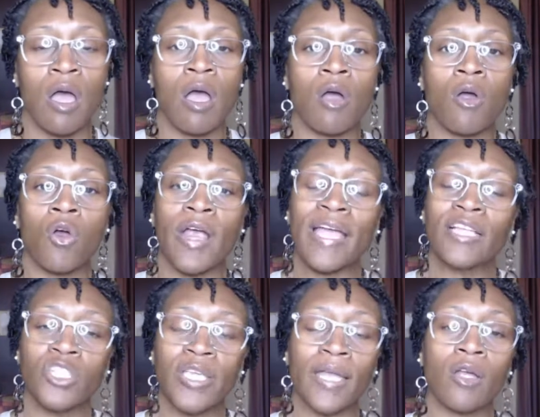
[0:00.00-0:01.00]
or
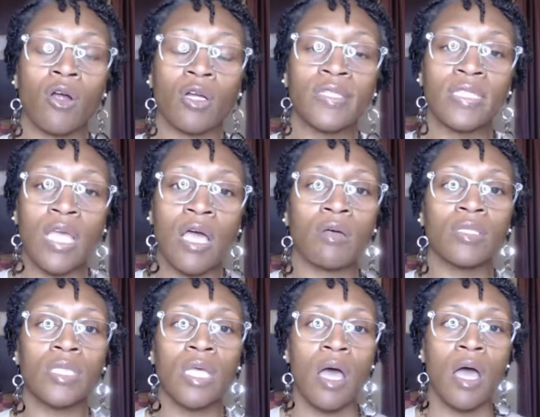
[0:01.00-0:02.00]
educating
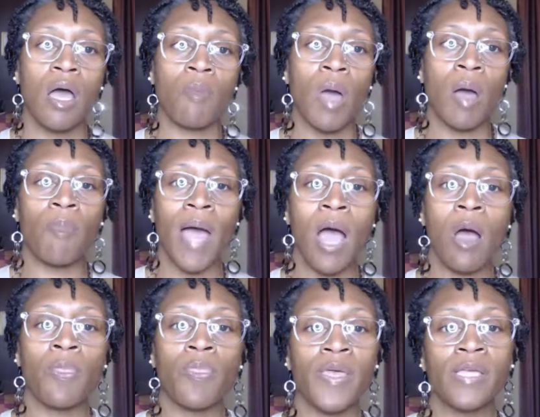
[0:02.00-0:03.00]
ourselves
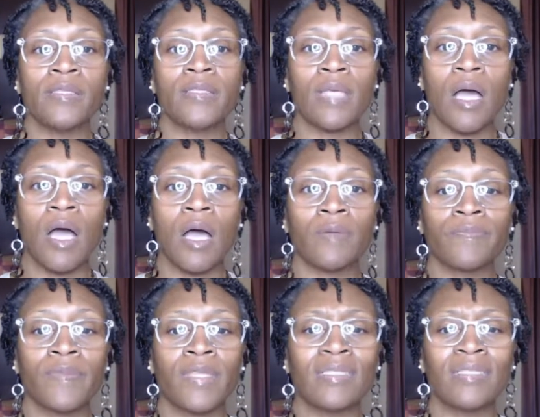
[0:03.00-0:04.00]
about these
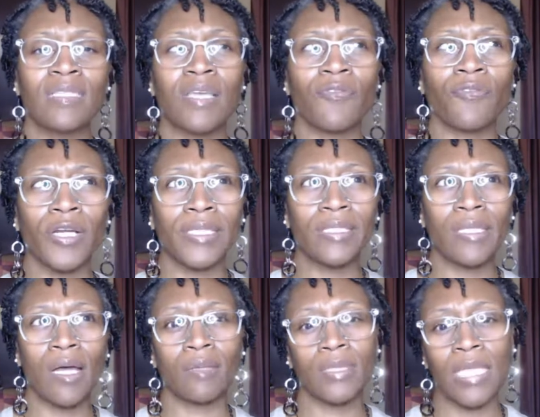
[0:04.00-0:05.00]
different
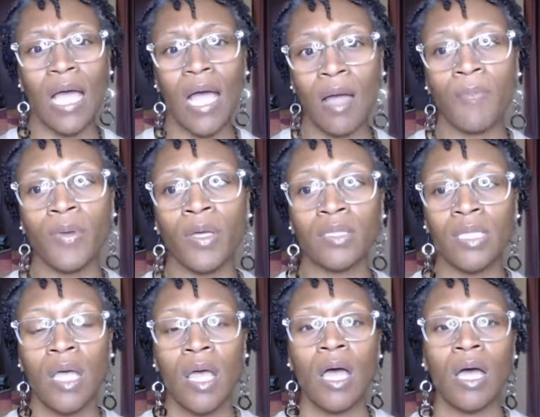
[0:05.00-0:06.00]
topics
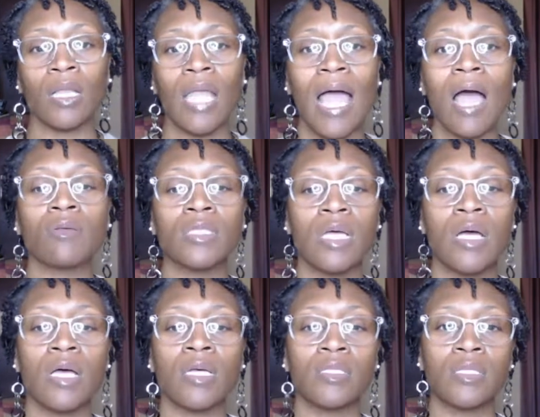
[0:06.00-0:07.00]
allows
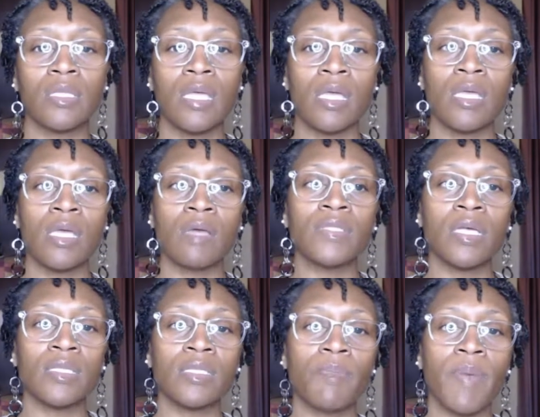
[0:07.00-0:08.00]
us and gives
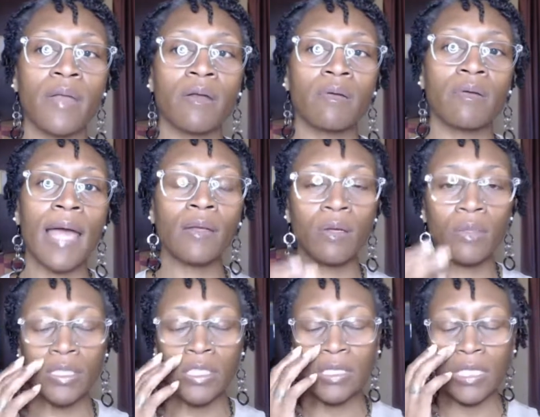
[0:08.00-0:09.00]
us better, not
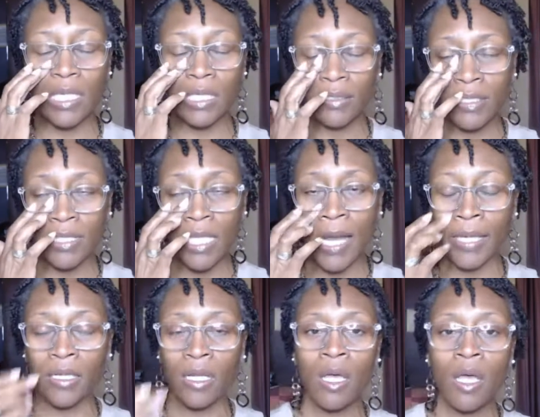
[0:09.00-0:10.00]
only just
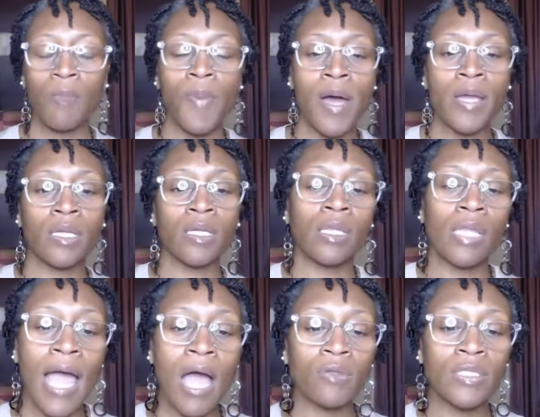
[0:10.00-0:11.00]
insight, but it
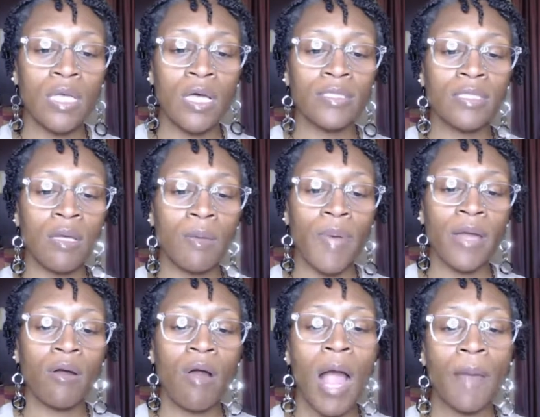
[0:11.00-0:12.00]
allows us a
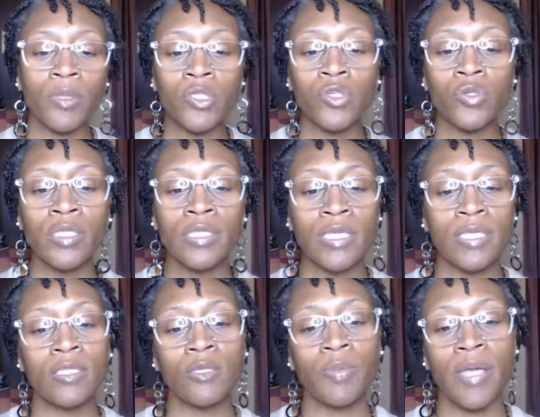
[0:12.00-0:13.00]
better opportunity
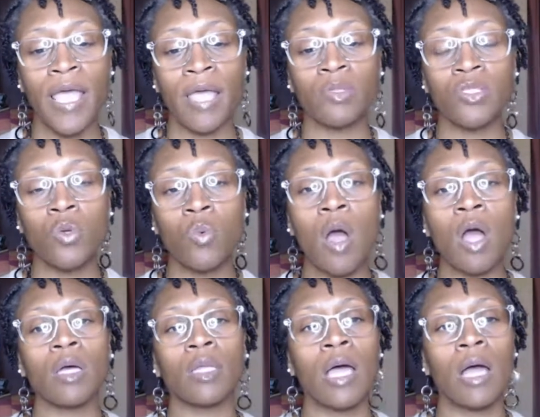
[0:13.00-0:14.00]
to be able to
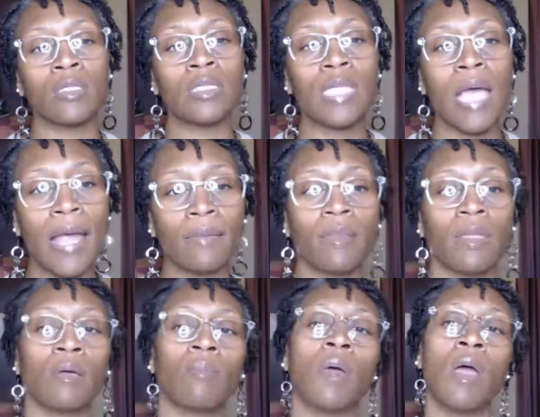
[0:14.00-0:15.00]
walk alongside
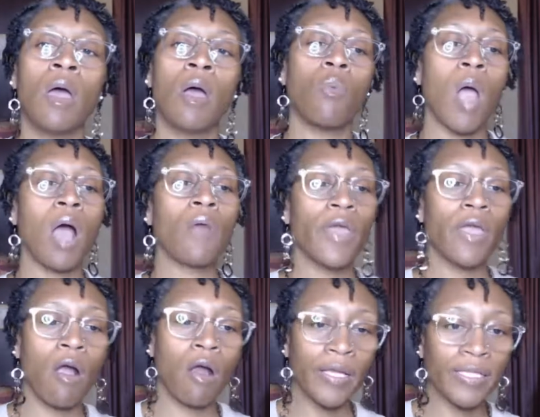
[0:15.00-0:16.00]
them while they
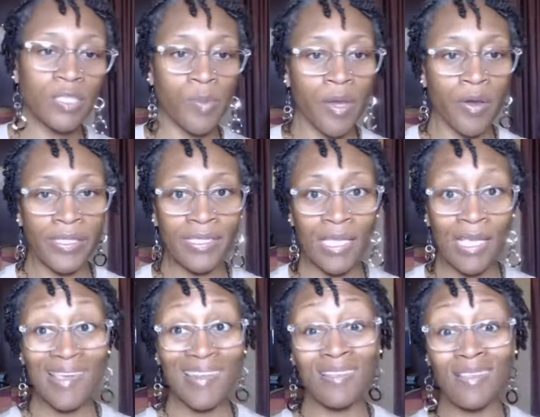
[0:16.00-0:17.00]
are
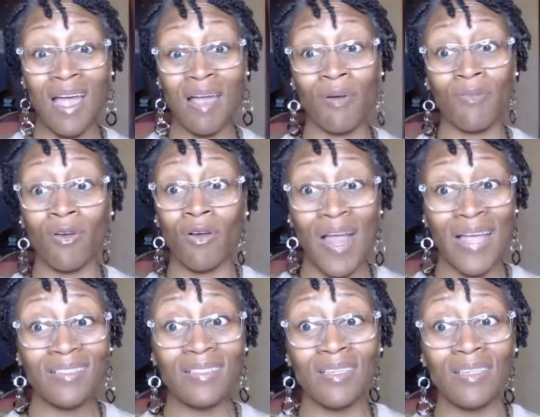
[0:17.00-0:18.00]
experiencing any type of
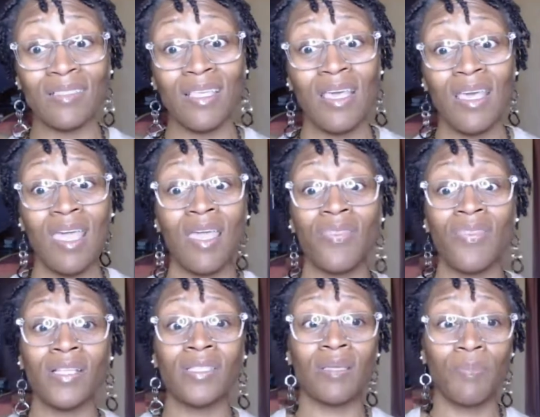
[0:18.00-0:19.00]
crisis, and
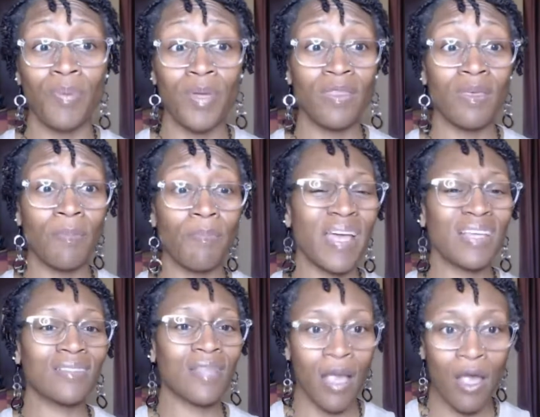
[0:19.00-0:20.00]
then to be the
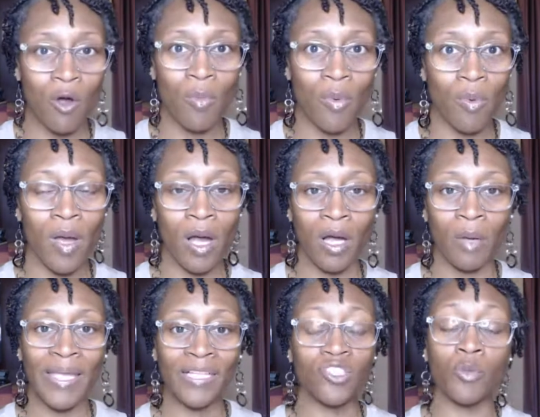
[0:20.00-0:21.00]
best help
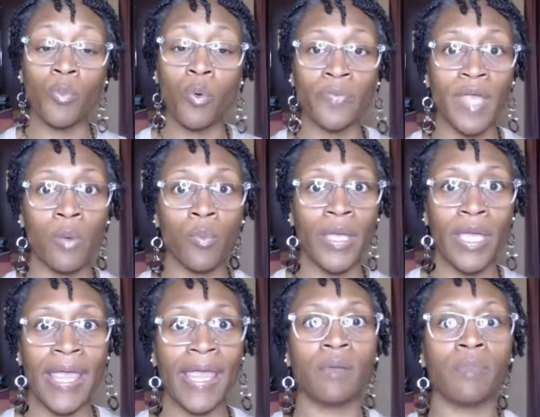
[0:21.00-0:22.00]
and support that we
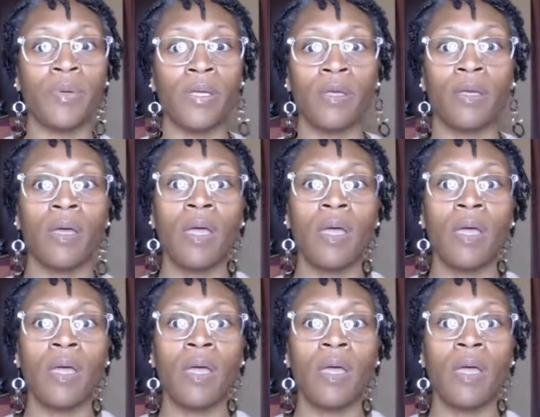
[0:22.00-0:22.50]
can be.